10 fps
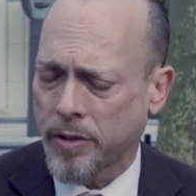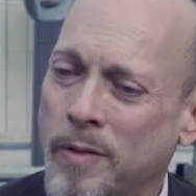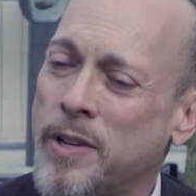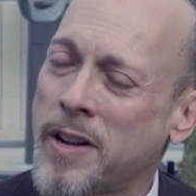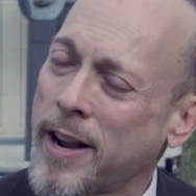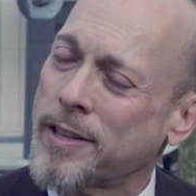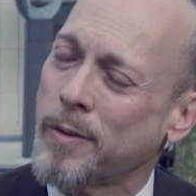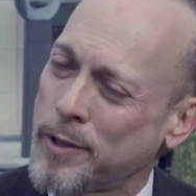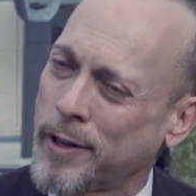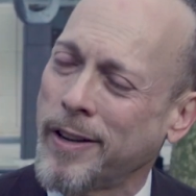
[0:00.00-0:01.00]
It was nice. It
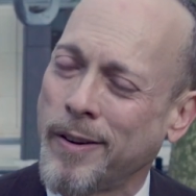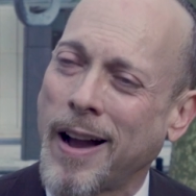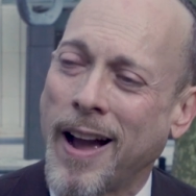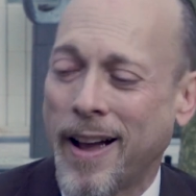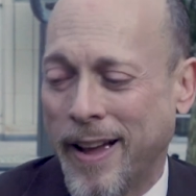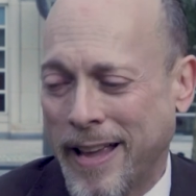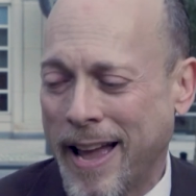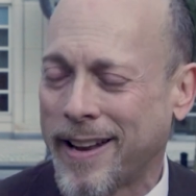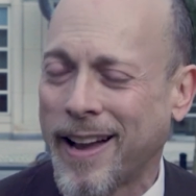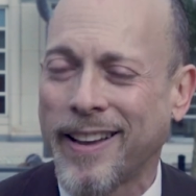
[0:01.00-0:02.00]
was,
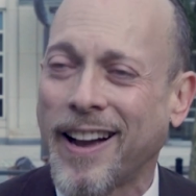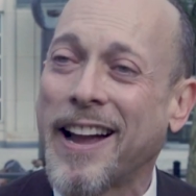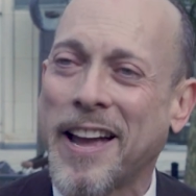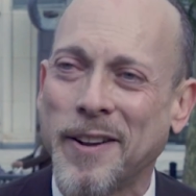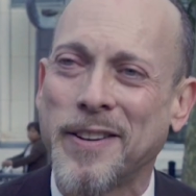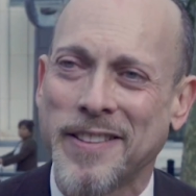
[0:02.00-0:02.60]
again, I had a good